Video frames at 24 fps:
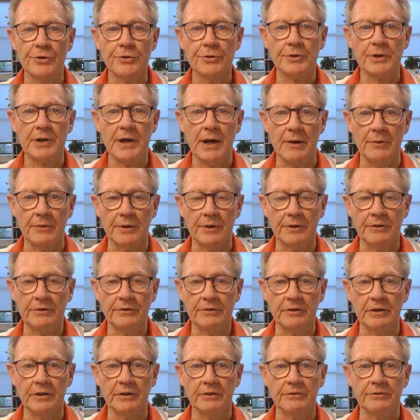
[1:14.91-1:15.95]

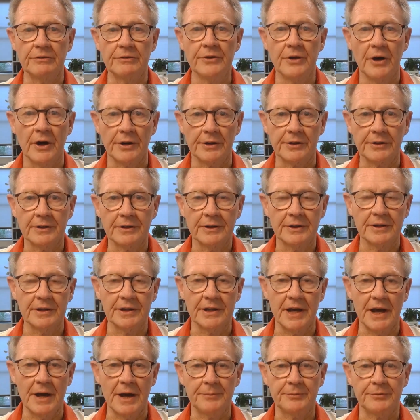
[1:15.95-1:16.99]
courage is not
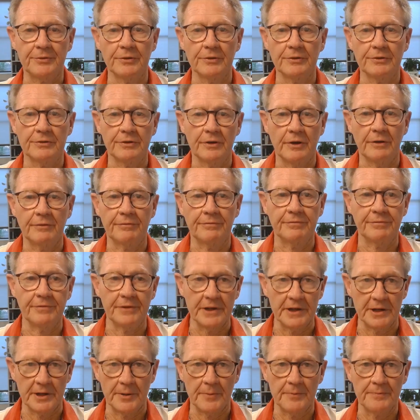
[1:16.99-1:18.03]
the absence of
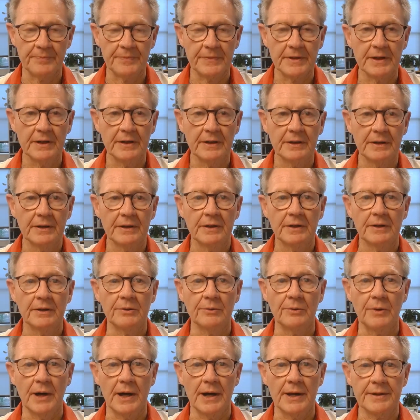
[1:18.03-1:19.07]
fear,
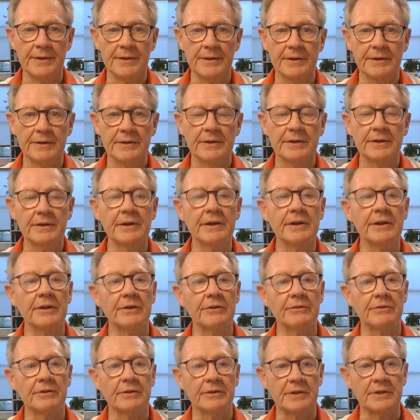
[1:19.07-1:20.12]
rather, it
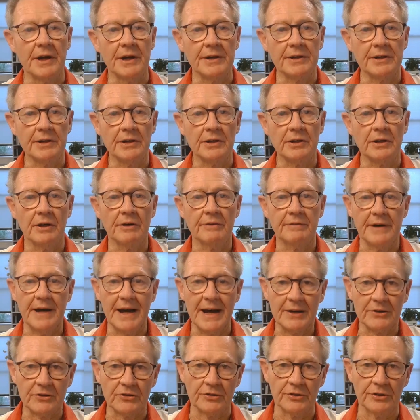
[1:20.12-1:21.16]
is the taking of
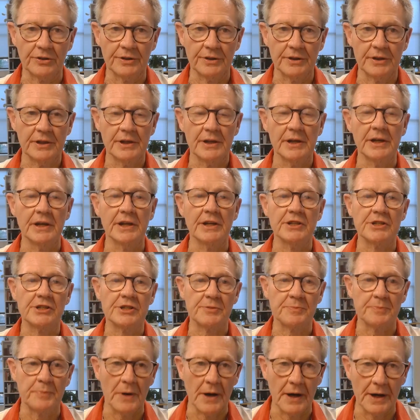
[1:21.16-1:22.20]
action in
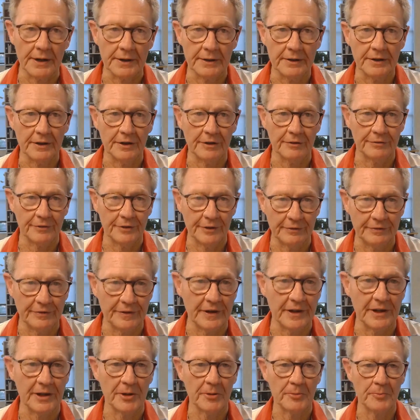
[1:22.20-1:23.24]
spite of the
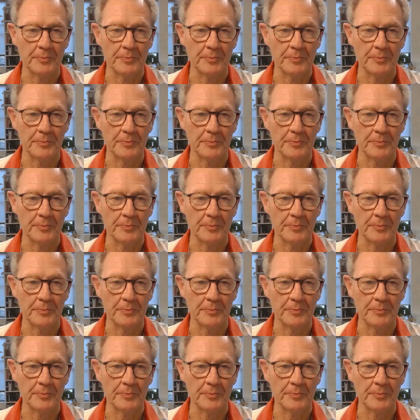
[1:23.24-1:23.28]
fear.